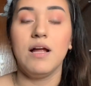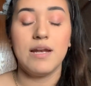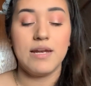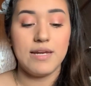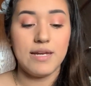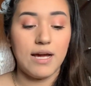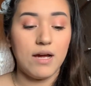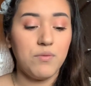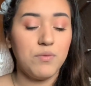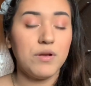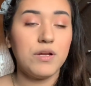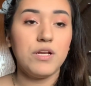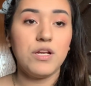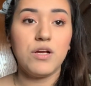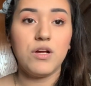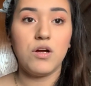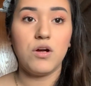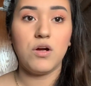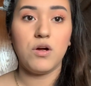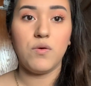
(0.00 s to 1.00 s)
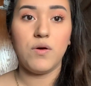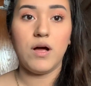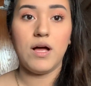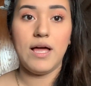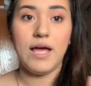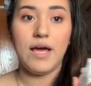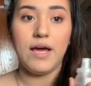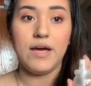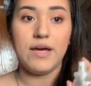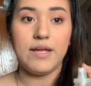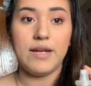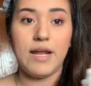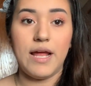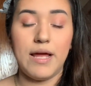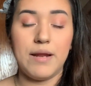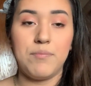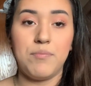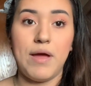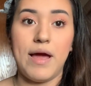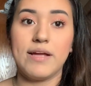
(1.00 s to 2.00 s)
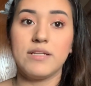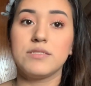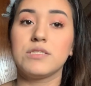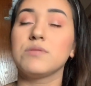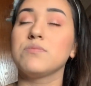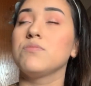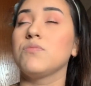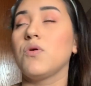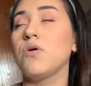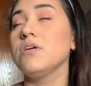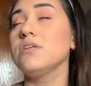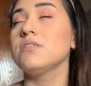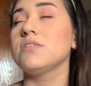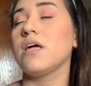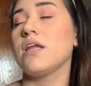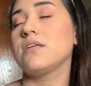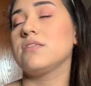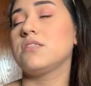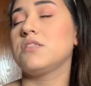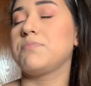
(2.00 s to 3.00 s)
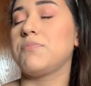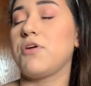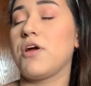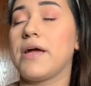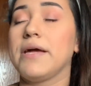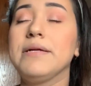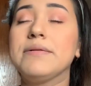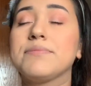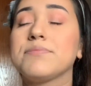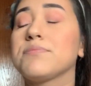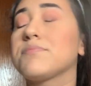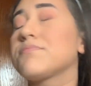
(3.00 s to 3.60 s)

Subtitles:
Now we're gonna go ahead and add some more setting spray.